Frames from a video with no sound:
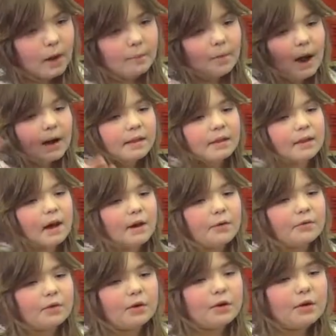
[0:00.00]
Patty's got
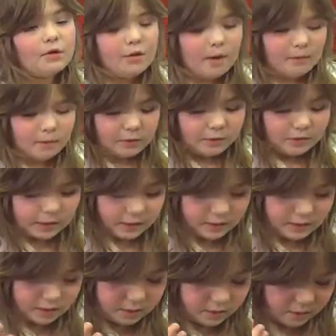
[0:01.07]
out the cucumber
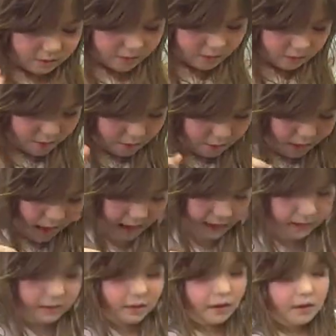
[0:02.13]
seeds.
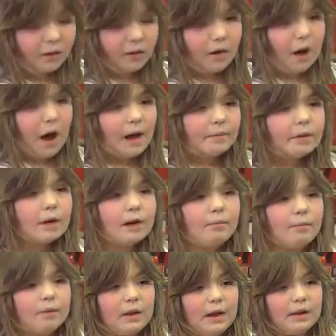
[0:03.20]
And I'm going to
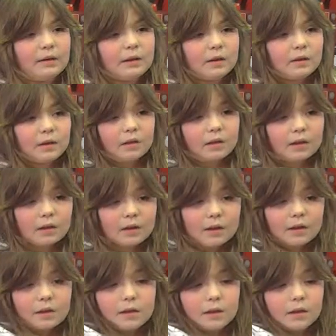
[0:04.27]
plant the
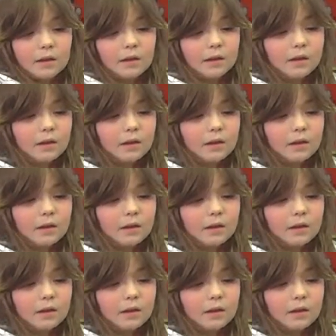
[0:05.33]
seeds.